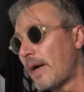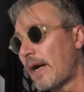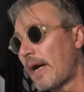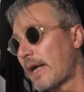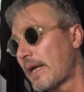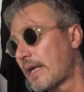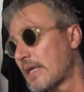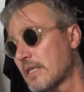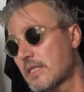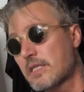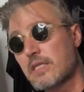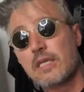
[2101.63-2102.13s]
I
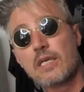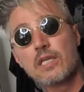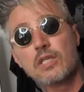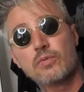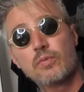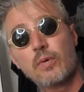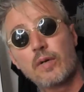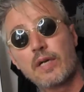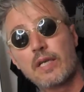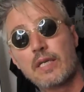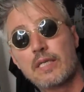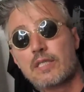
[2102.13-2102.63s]
can search
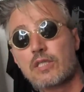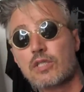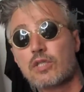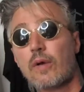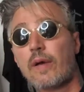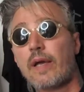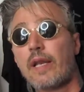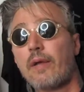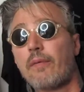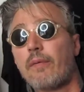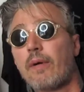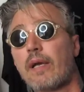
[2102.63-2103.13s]
what it is. So
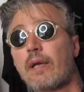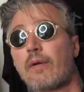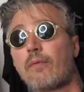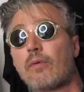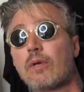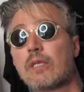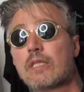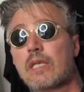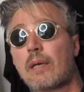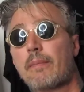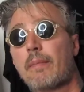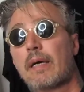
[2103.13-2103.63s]
anyway,
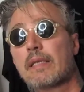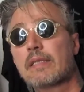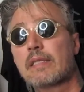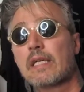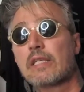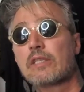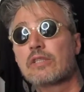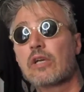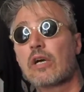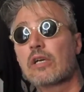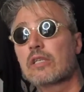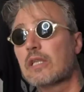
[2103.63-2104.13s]
with Samantha,
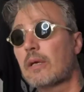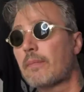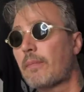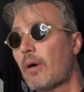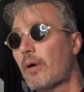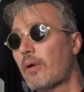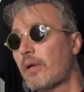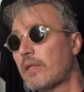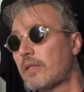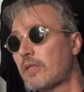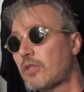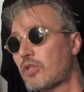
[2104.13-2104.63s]
I talked
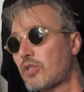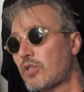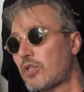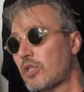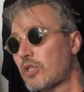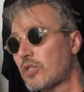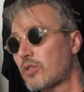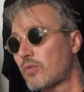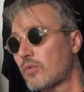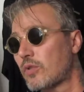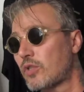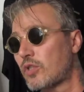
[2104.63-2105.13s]
about it. She